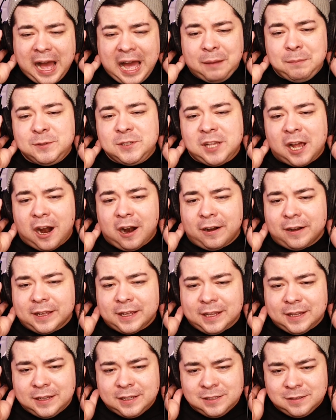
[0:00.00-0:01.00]
I'm sorry.
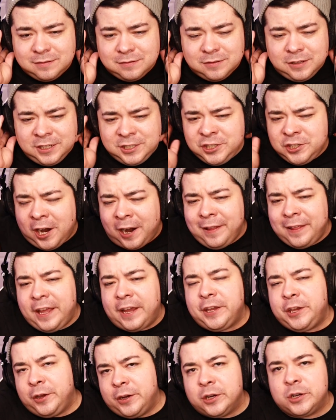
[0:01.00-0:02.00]
Is, is Charlie
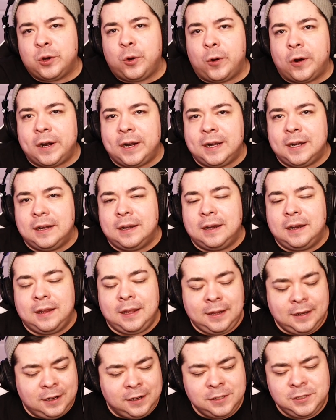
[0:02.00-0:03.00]
a unicorn?
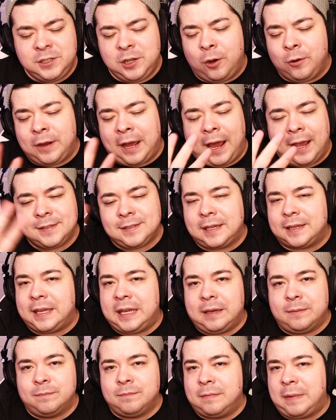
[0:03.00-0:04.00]
There's no guys like
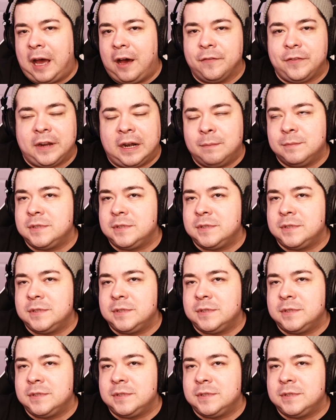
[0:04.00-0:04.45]
him out there.